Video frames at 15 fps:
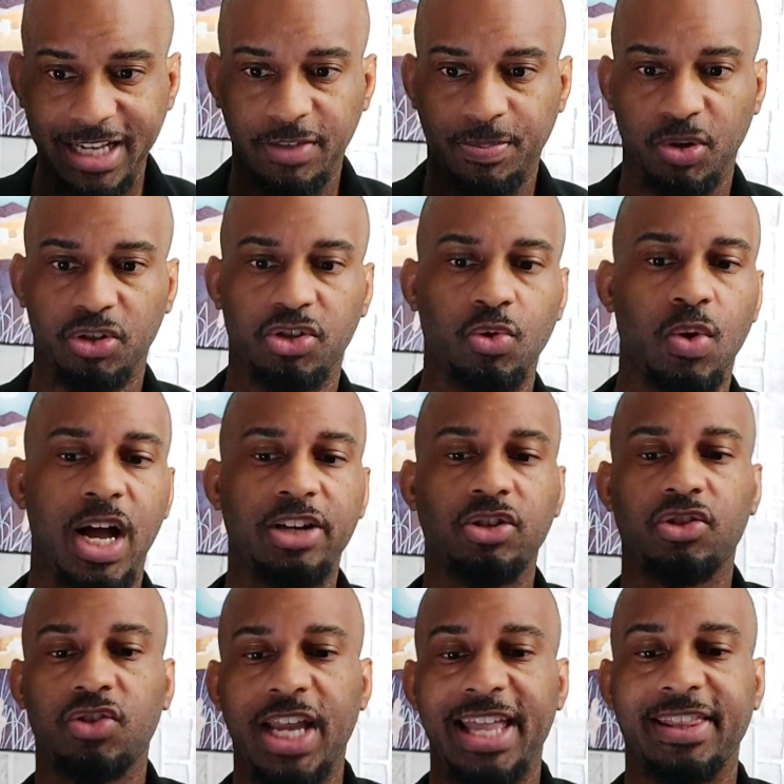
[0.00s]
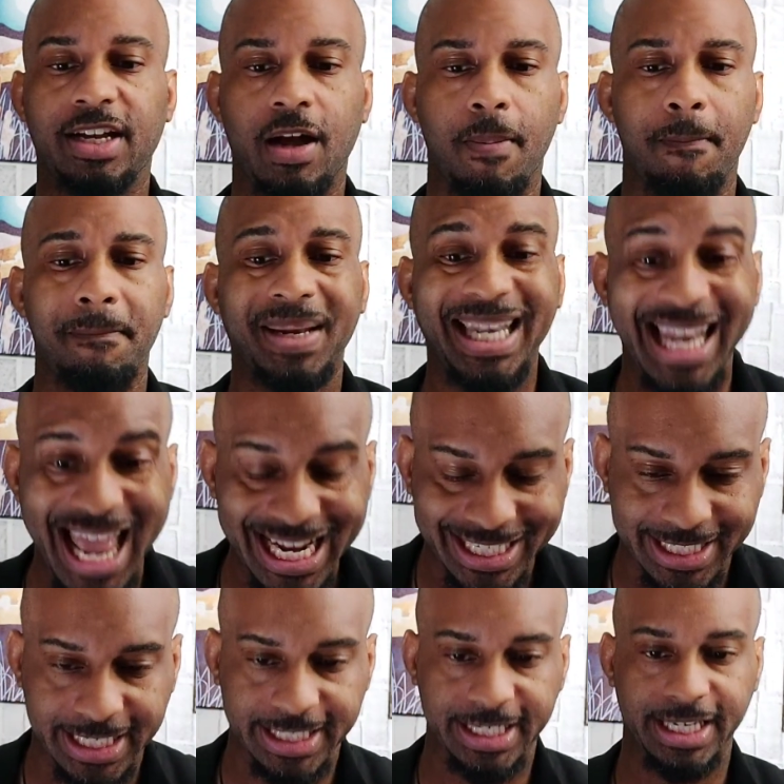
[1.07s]
experts to understand the
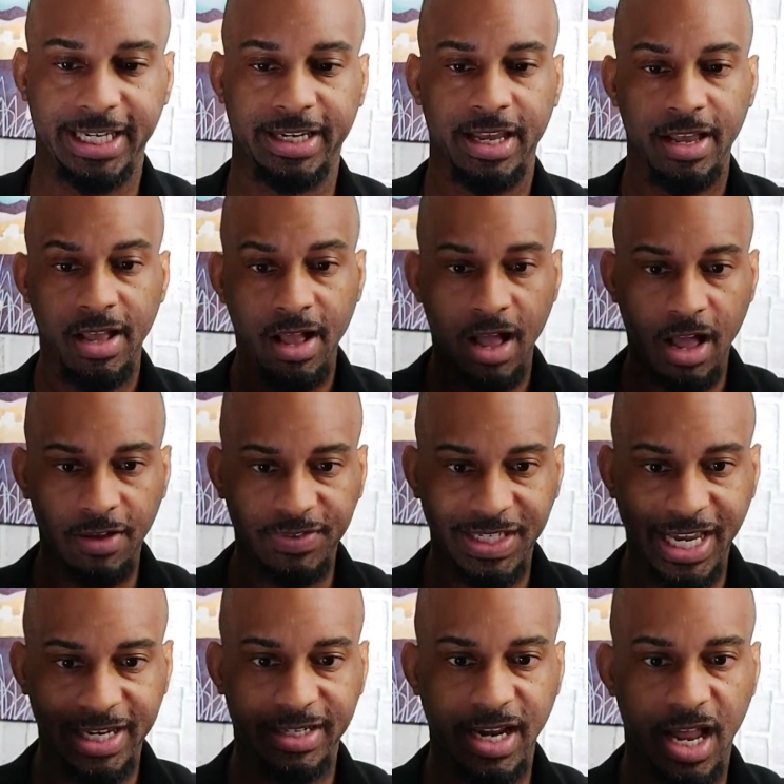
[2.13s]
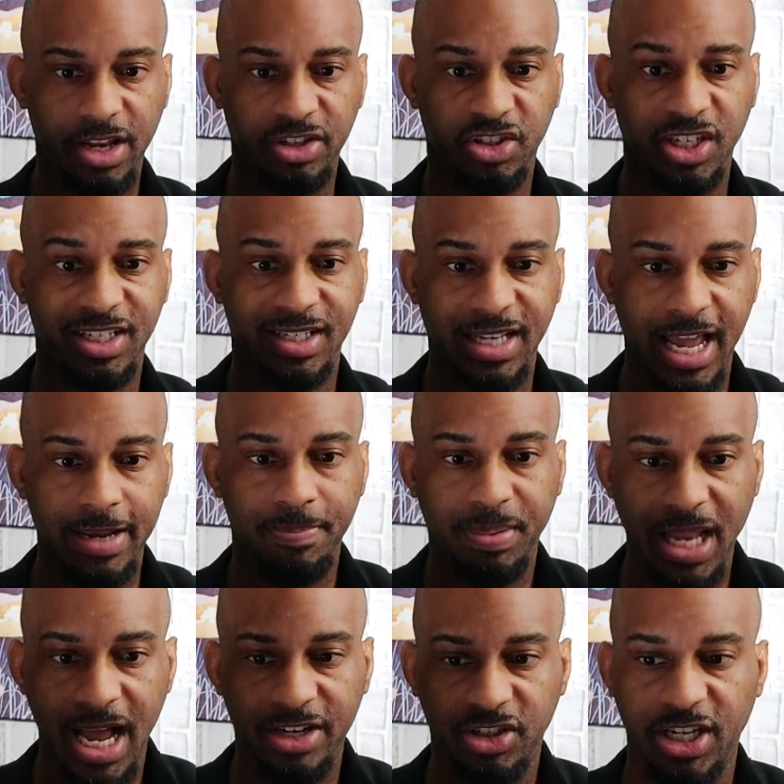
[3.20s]
complexity of technologies like
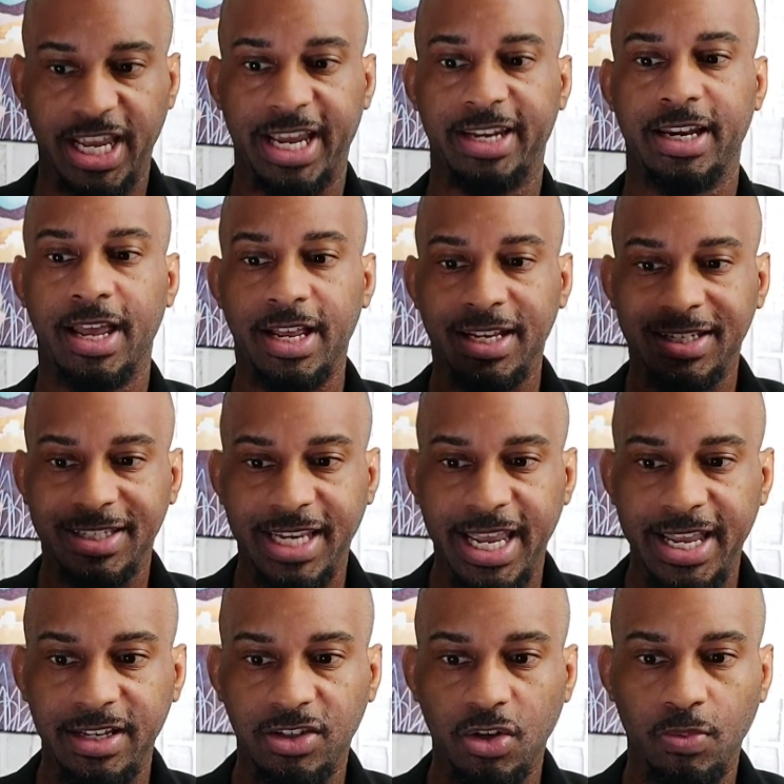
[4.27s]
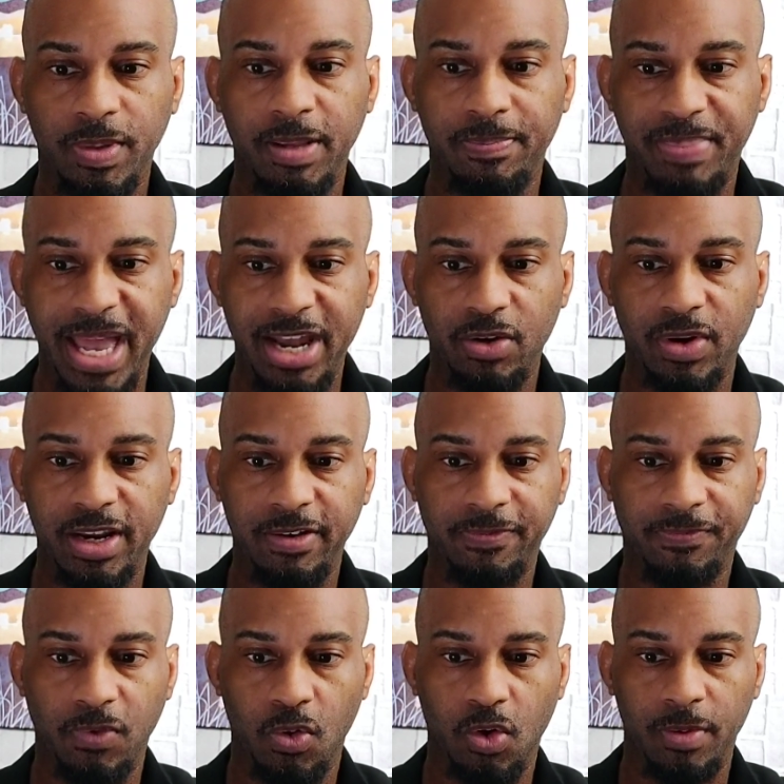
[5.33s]
blockchain tend to be better
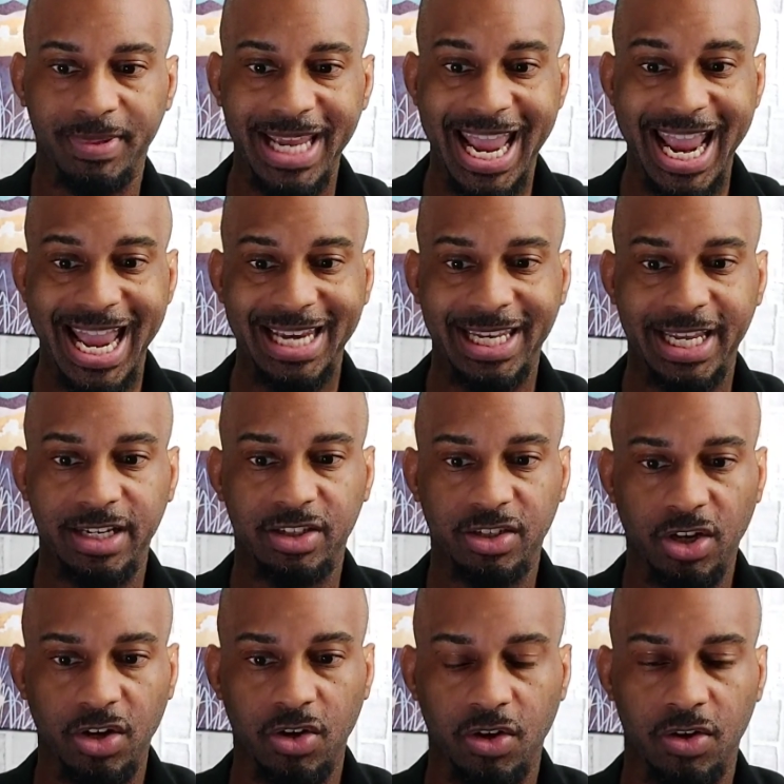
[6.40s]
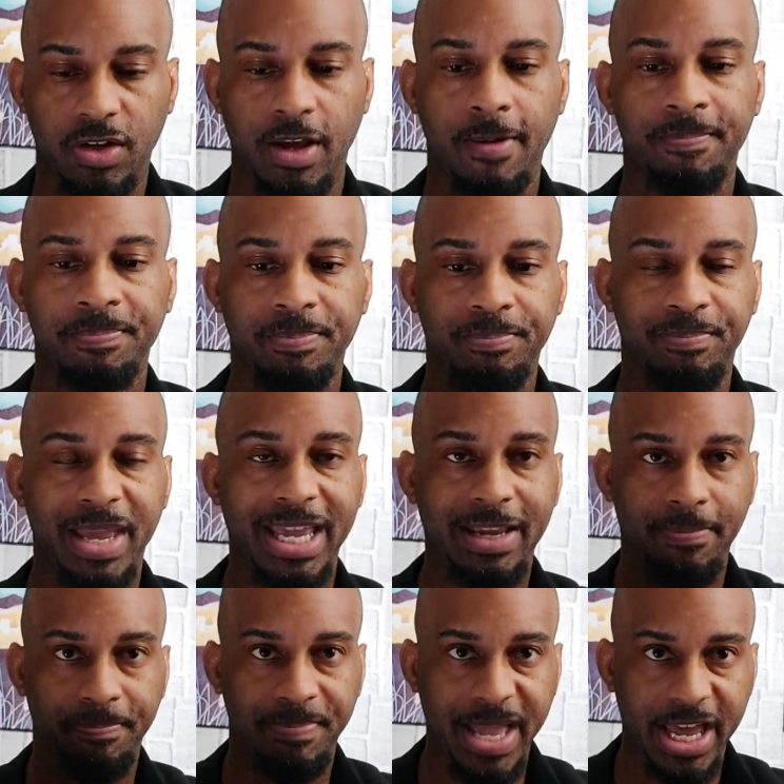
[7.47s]
informed and in turn
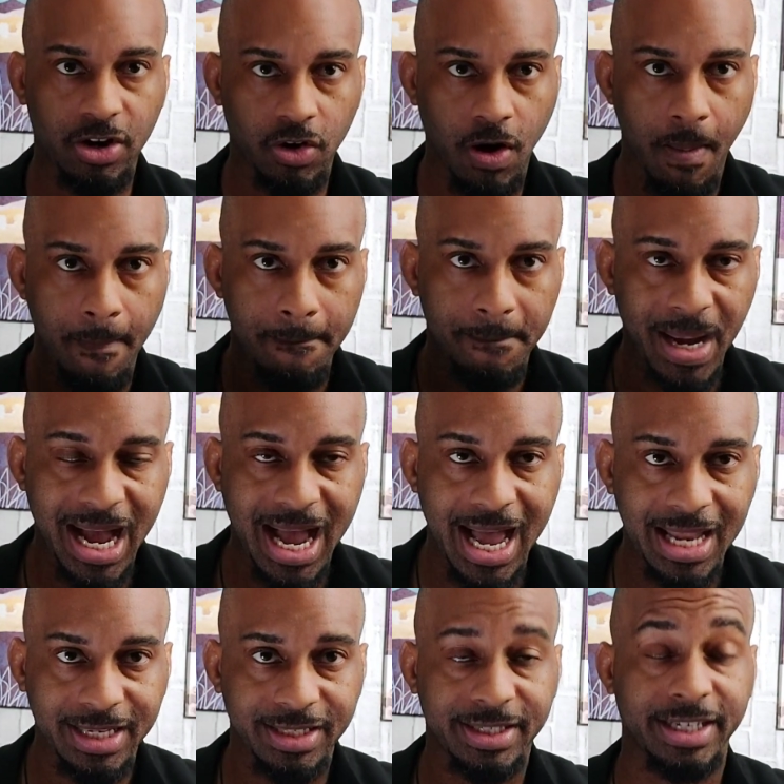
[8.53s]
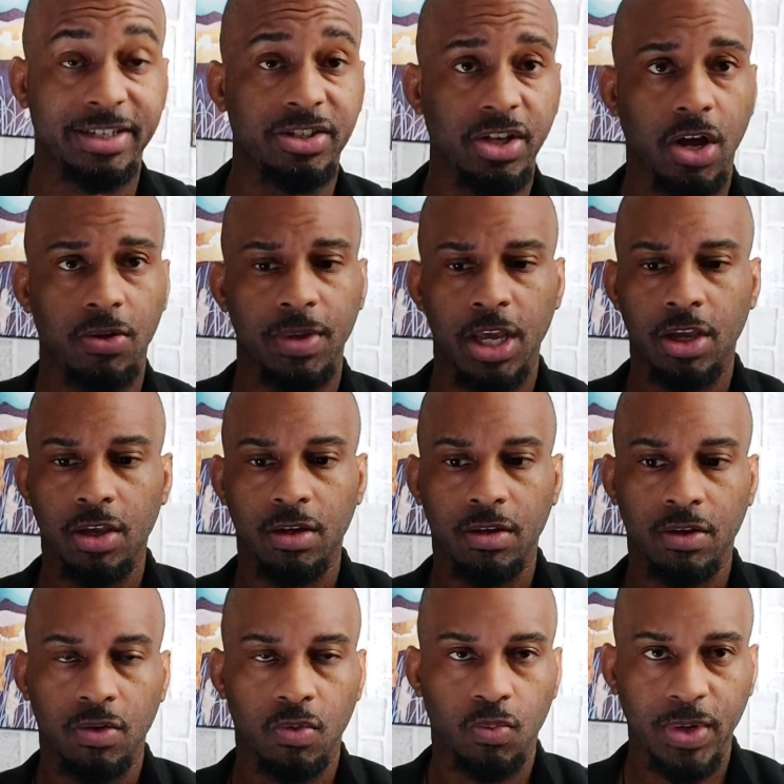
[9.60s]
make better policy. So,
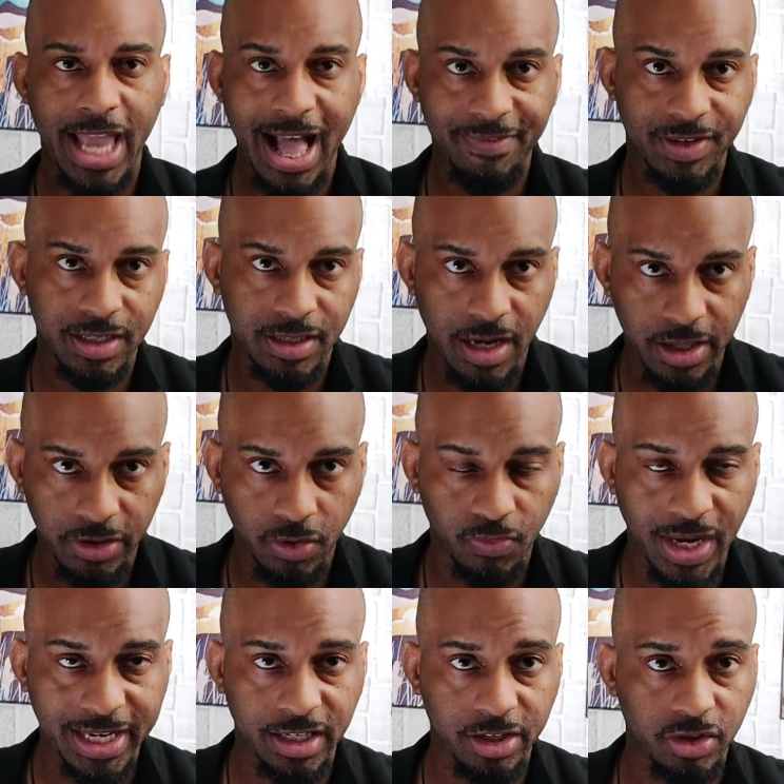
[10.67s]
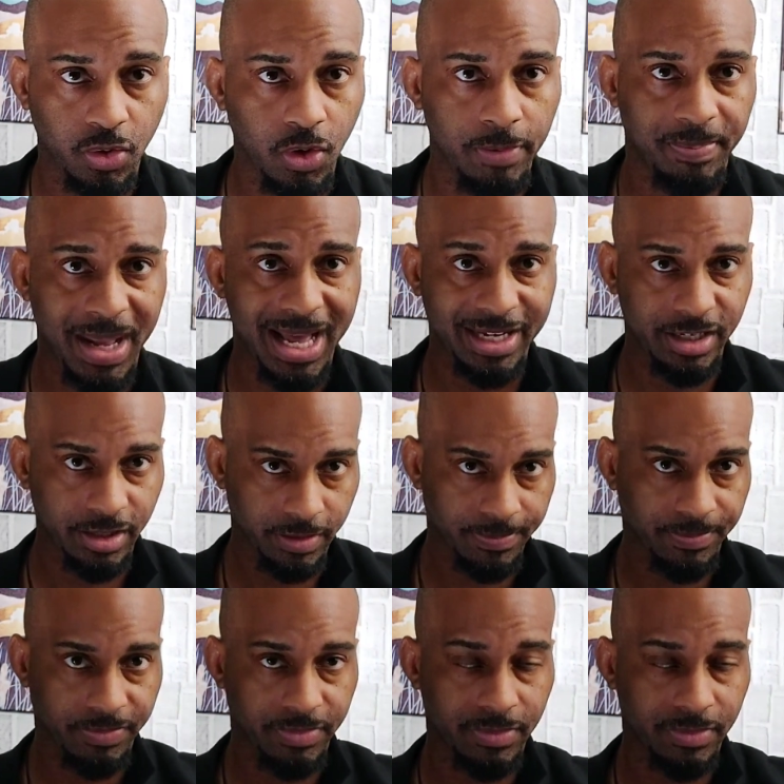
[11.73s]
we have another regulatory body,